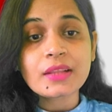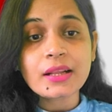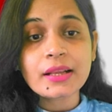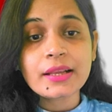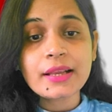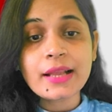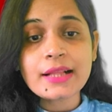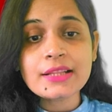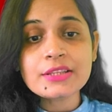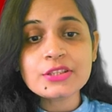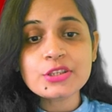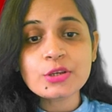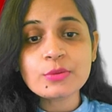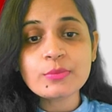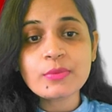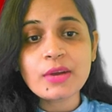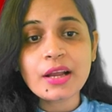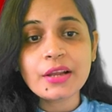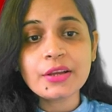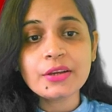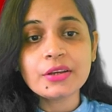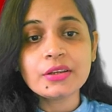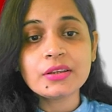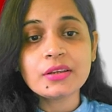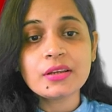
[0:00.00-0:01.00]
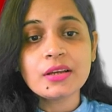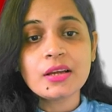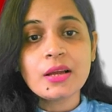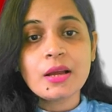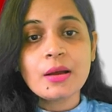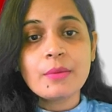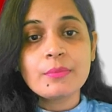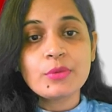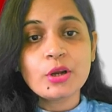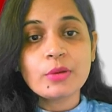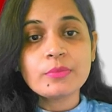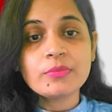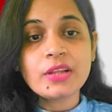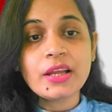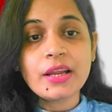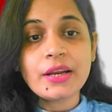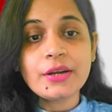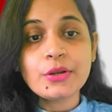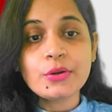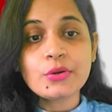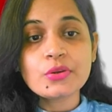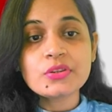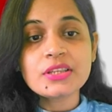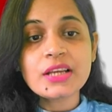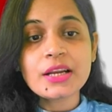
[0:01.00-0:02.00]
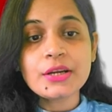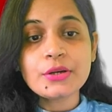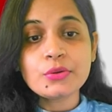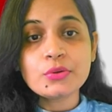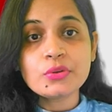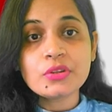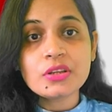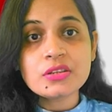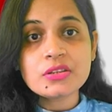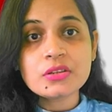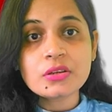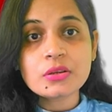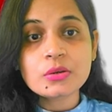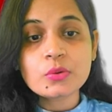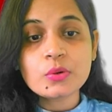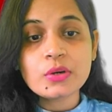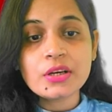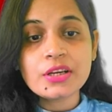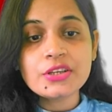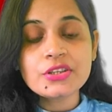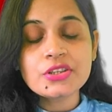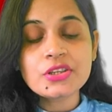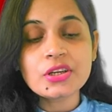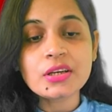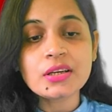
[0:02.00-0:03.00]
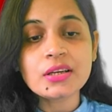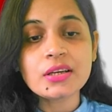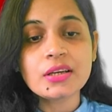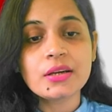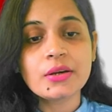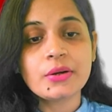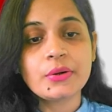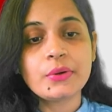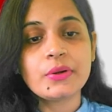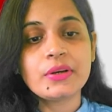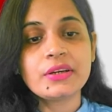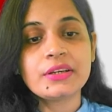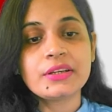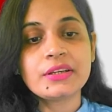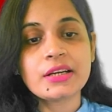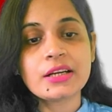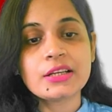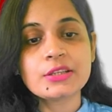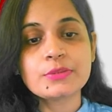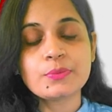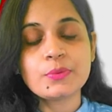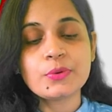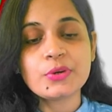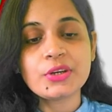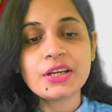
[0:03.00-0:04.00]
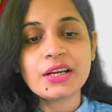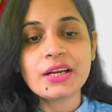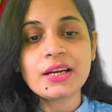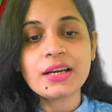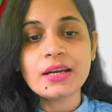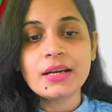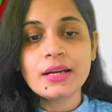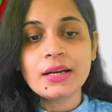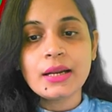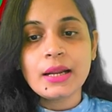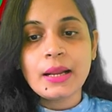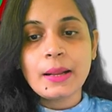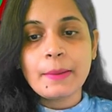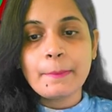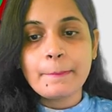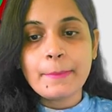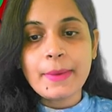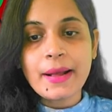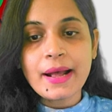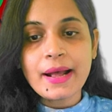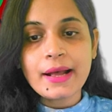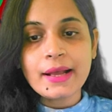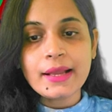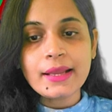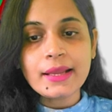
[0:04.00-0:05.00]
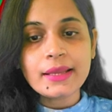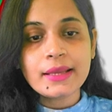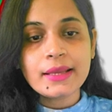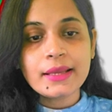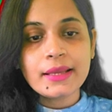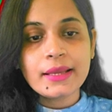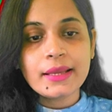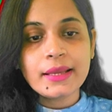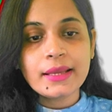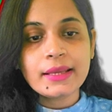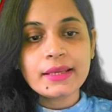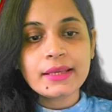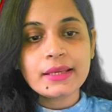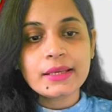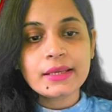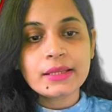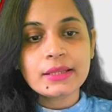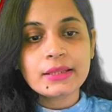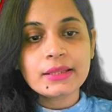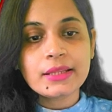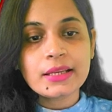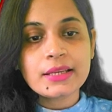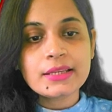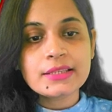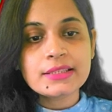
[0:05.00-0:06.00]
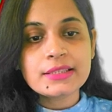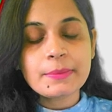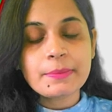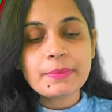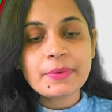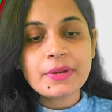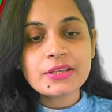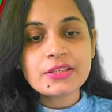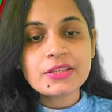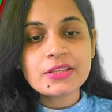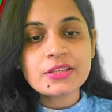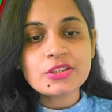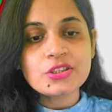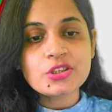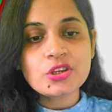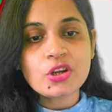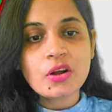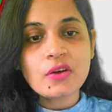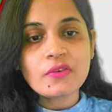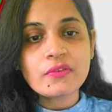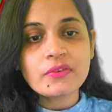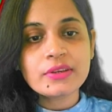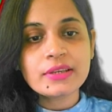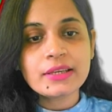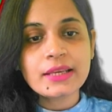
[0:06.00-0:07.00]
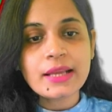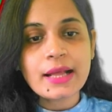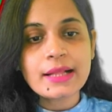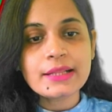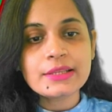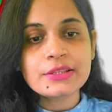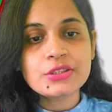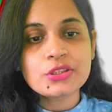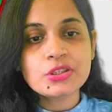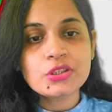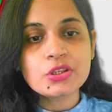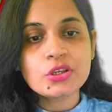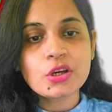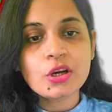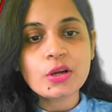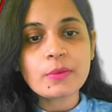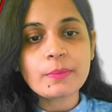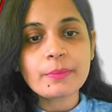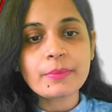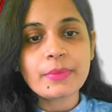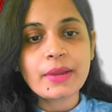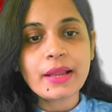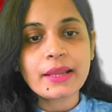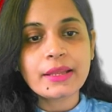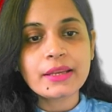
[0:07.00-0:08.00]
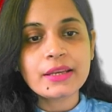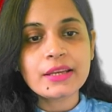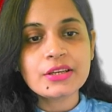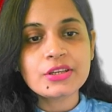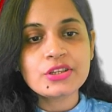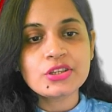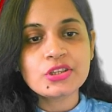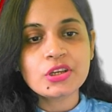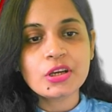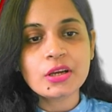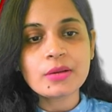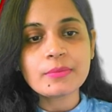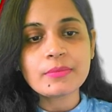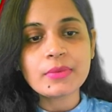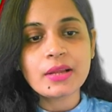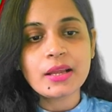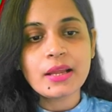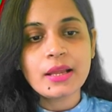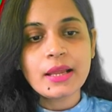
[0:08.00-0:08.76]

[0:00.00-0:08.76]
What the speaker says: calcium ion from the enterocyte to the circulation? It will transport it by there is a presence of calcium magnesium